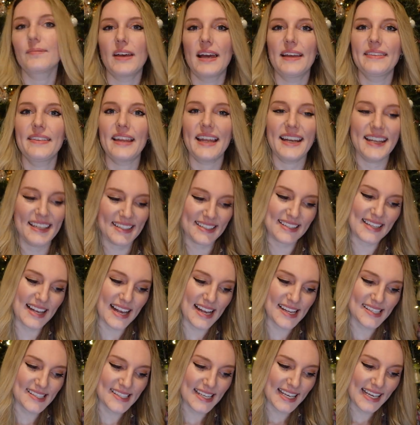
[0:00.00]
And then it
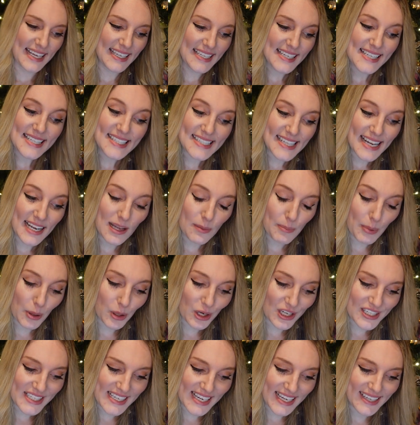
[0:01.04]
says, interstellar
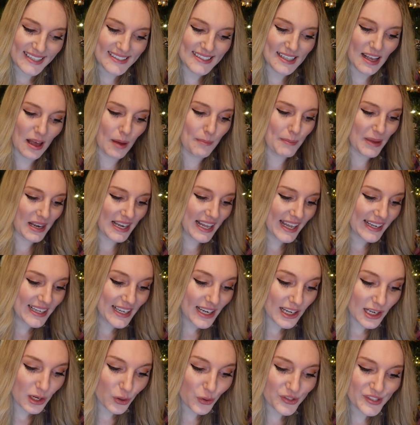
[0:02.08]
politics, a
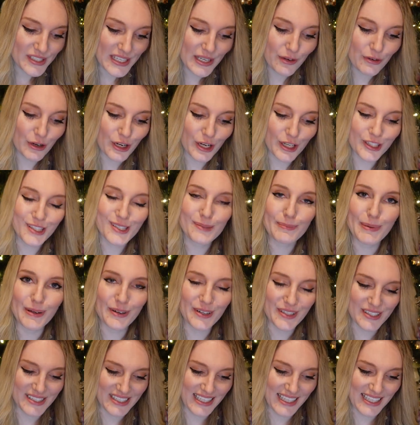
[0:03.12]
millennia-long secret
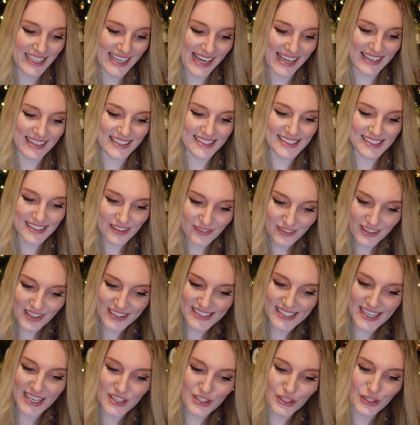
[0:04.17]
conspiracy, and a
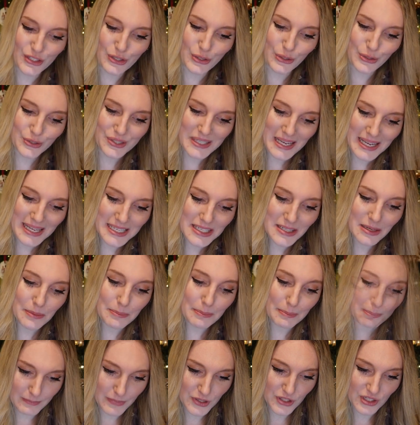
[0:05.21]
civilization whose
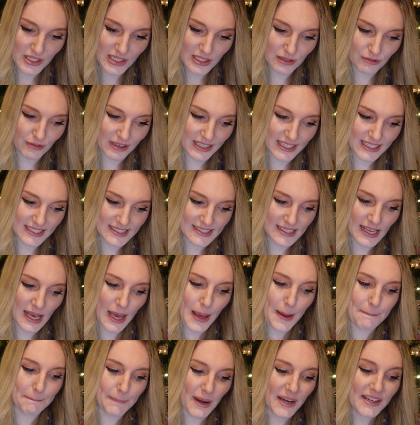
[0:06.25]
hidden machineries
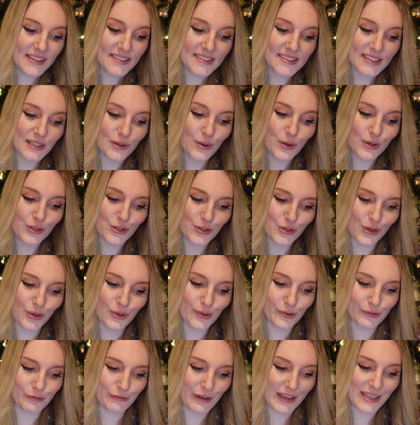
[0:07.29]
might still control
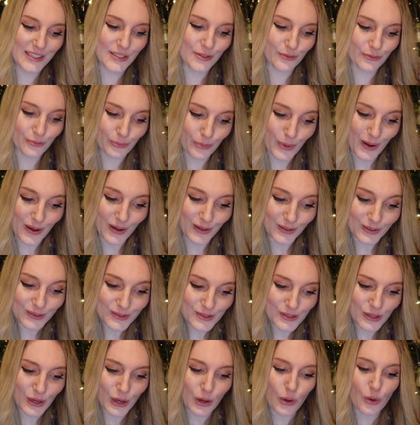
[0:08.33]
the fate of
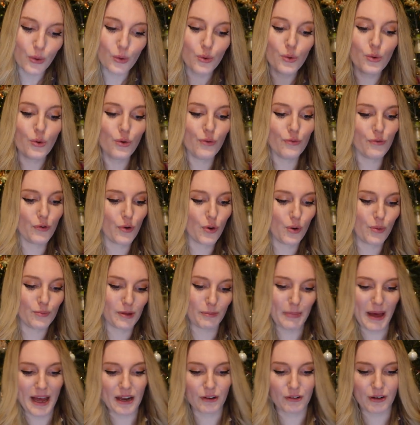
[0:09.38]
worlds all form
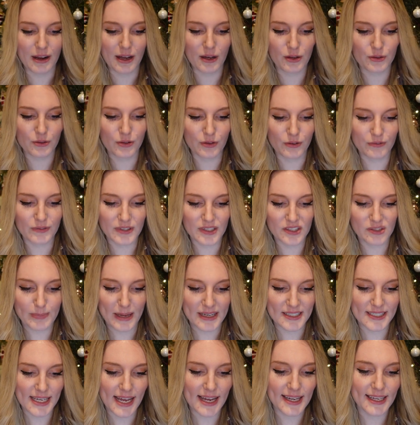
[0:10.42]
the background of this
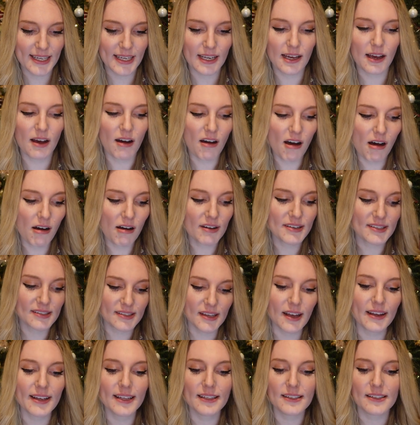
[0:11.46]
spectacular hard
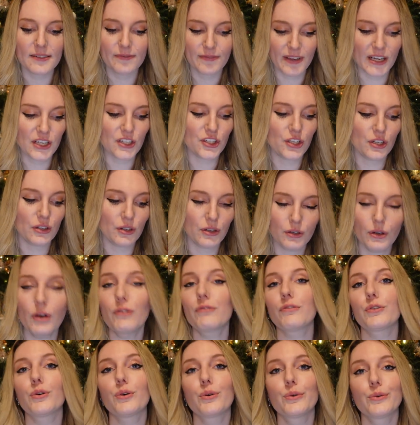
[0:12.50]
science fiction
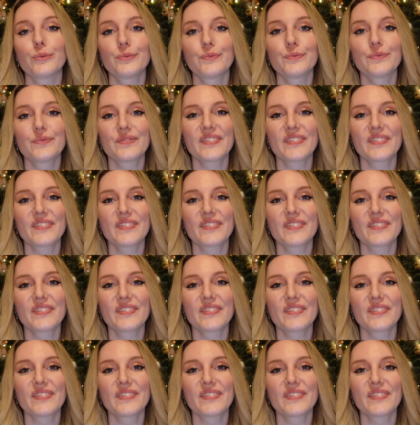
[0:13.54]
novel.